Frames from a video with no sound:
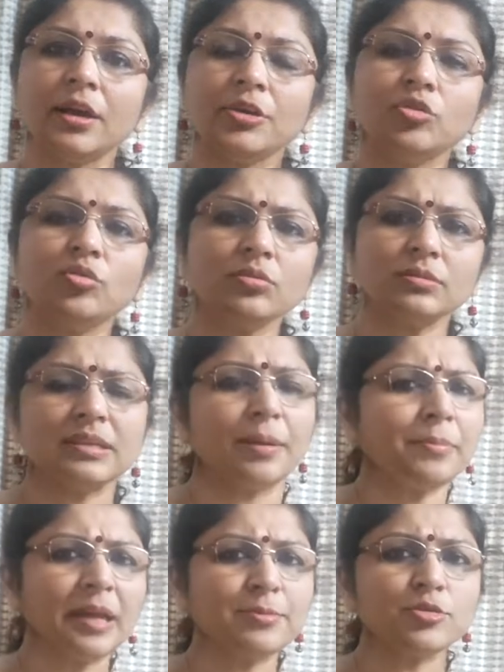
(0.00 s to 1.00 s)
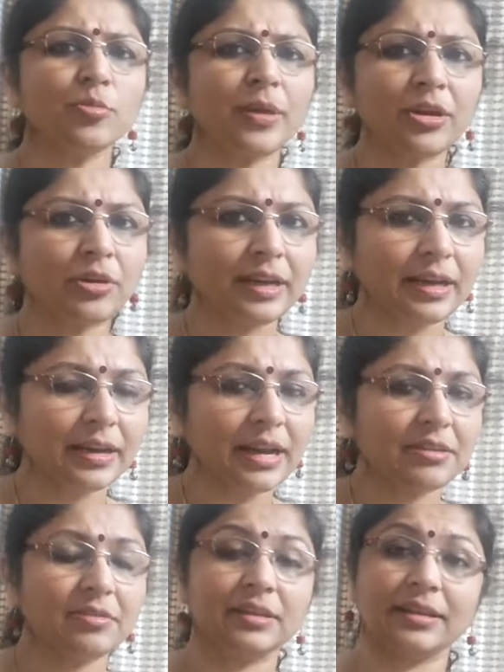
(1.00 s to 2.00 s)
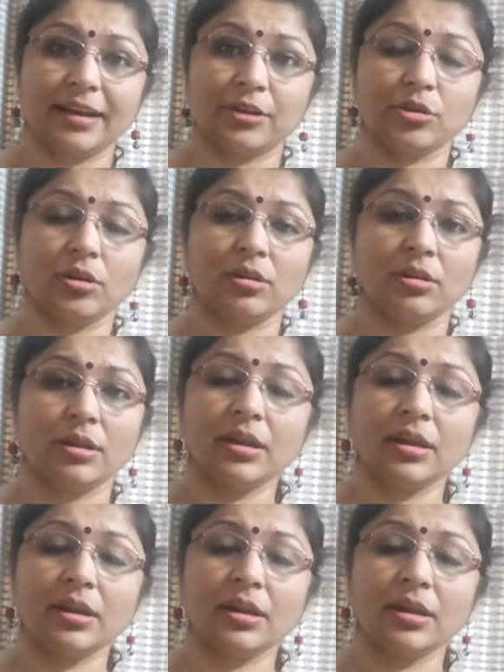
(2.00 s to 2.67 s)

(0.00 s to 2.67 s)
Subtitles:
you sometimes you may not interact with it at all.